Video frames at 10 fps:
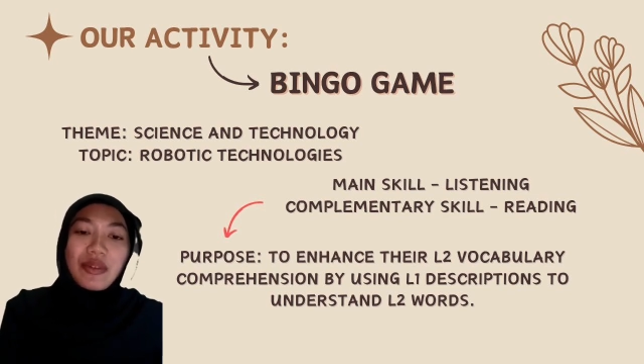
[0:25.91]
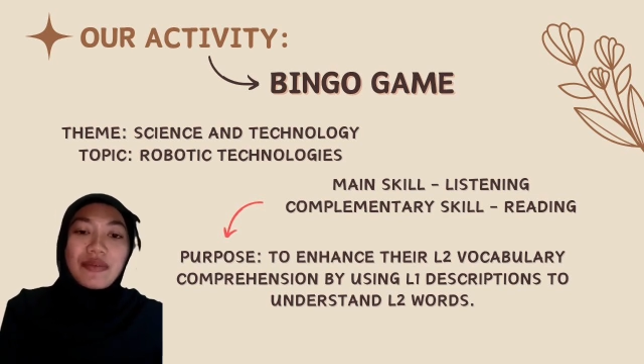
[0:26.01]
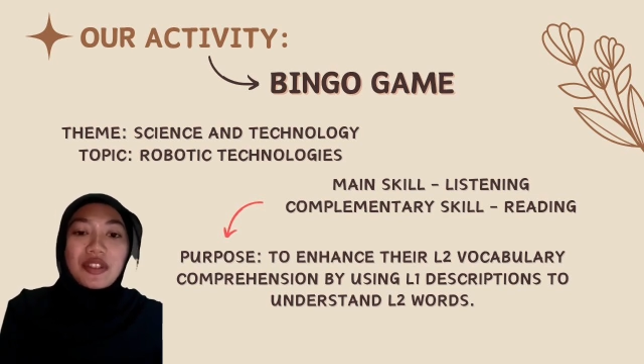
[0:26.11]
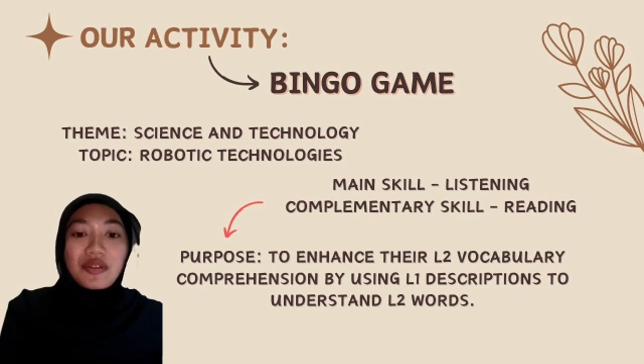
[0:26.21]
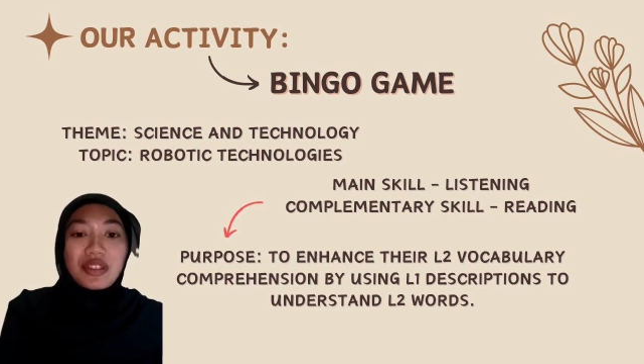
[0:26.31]

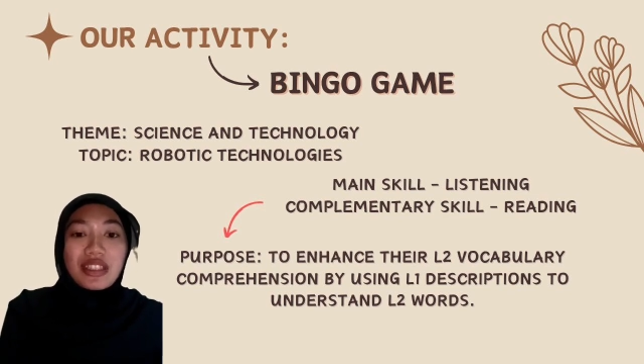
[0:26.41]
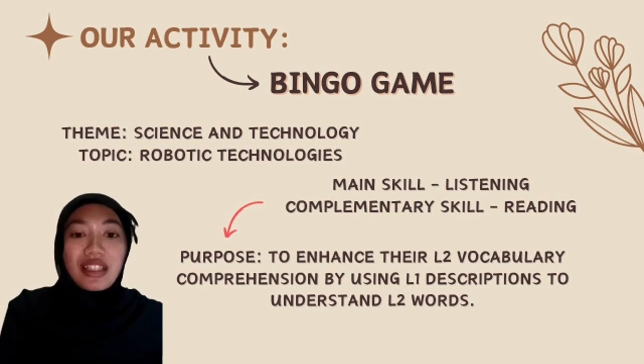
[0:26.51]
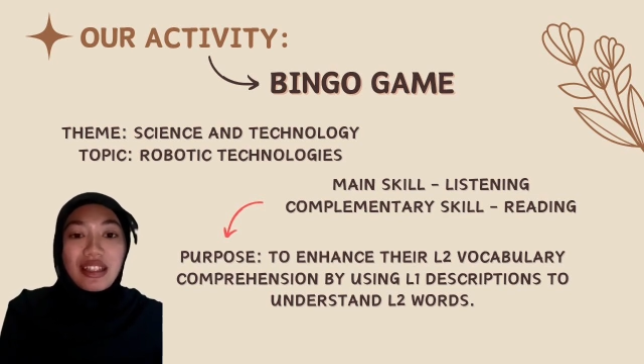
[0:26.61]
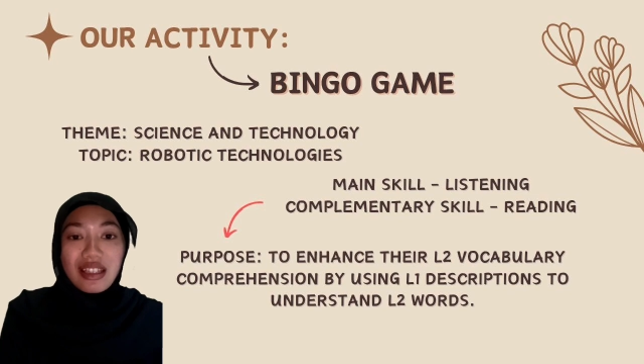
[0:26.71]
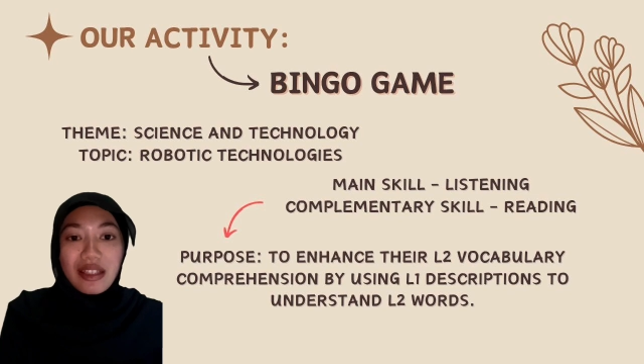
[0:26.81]
we've
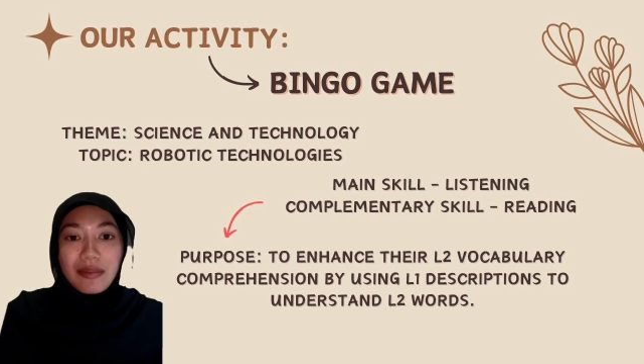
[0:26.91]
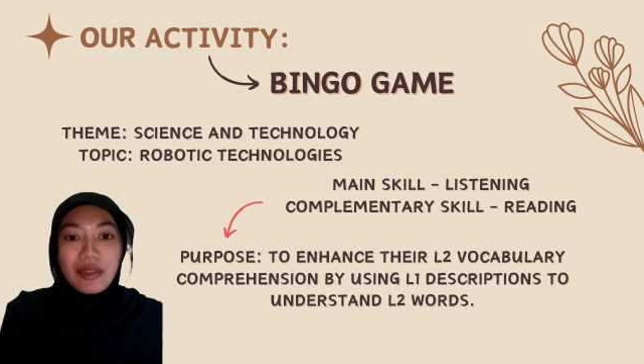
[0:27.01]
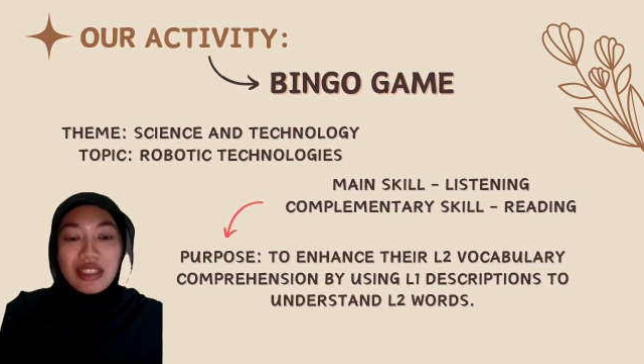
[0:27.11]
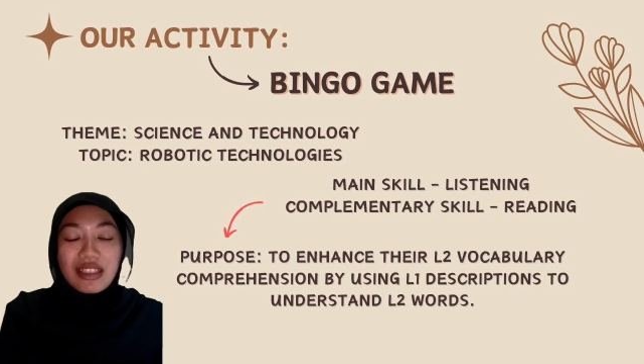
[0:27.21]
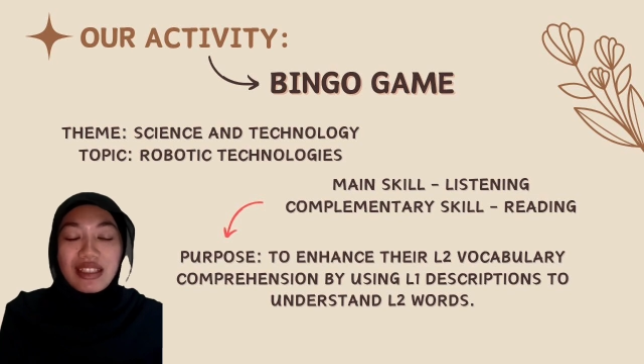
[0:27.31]
chosen a
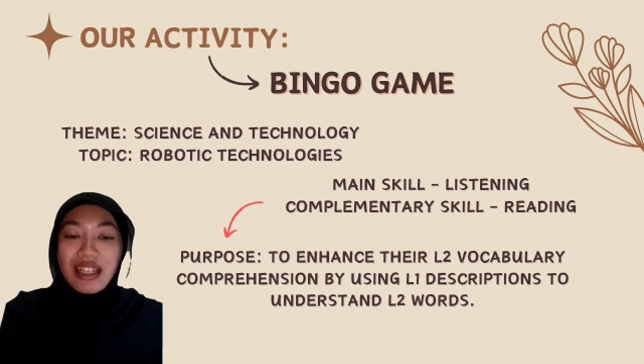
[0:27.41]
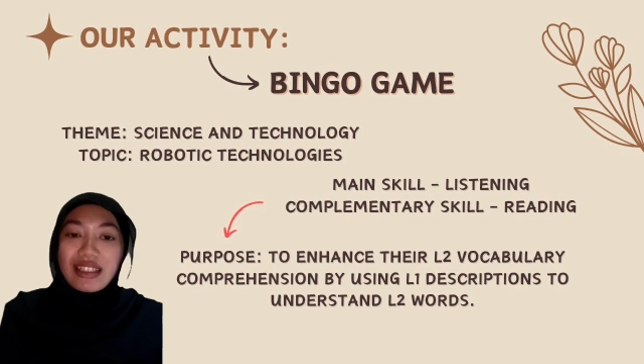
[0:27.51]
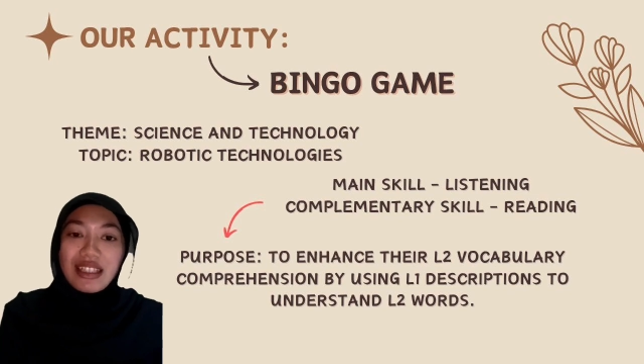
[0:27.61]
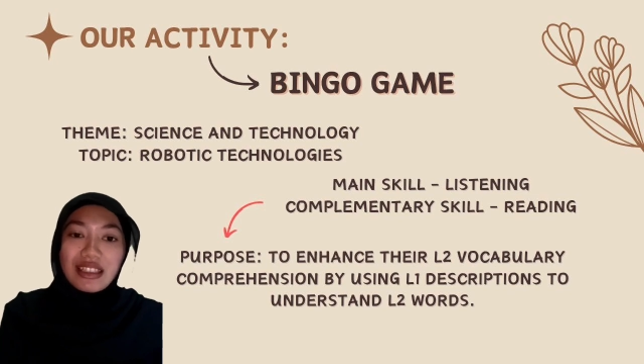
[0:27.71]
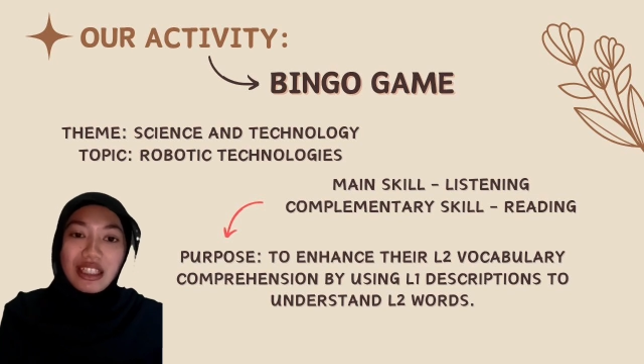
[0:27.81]
theme which is
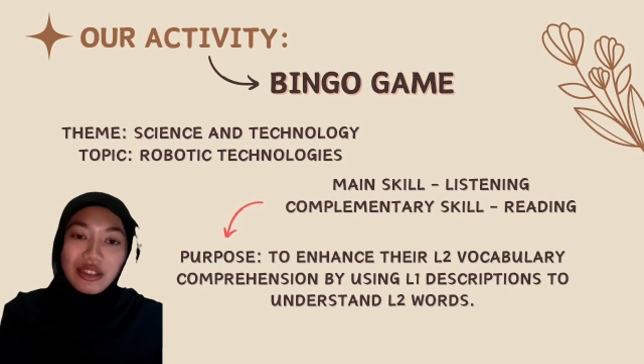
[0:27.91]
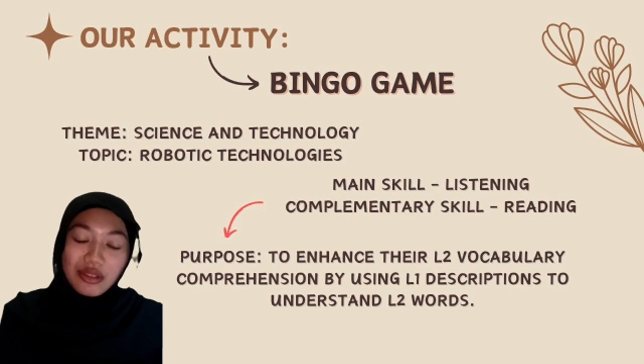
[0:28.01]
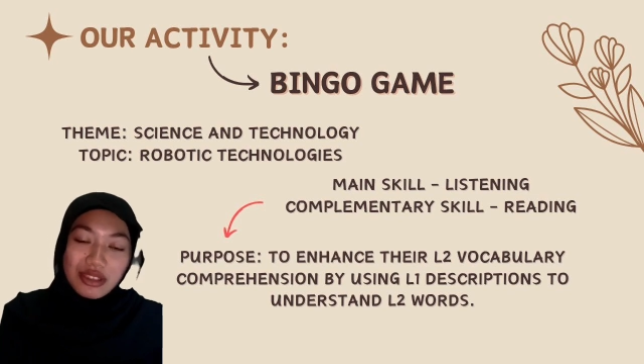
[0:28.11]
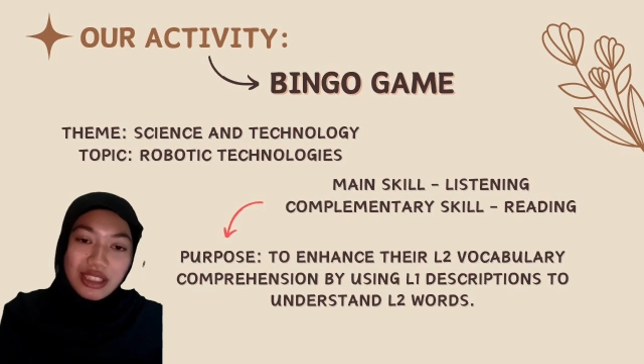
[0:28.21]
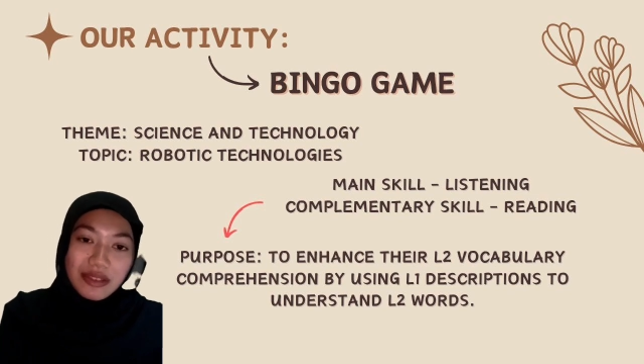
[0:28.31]
science and
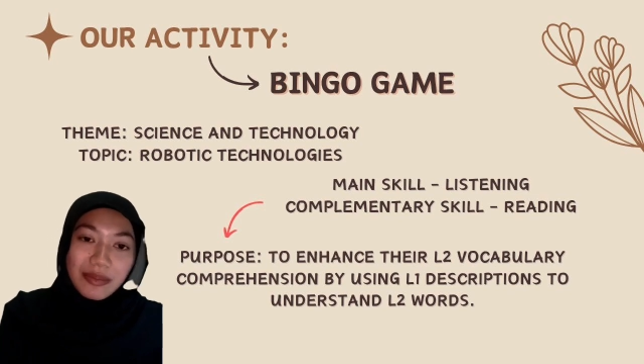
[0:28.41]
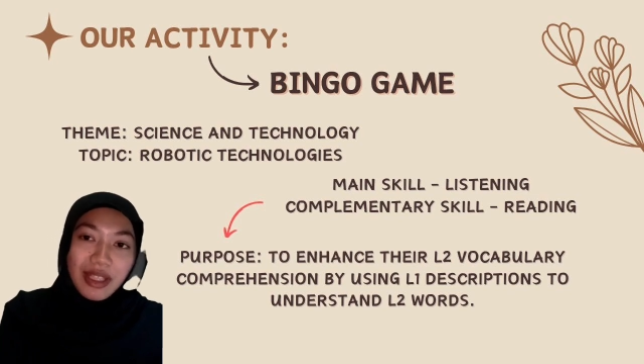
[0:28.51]
technology,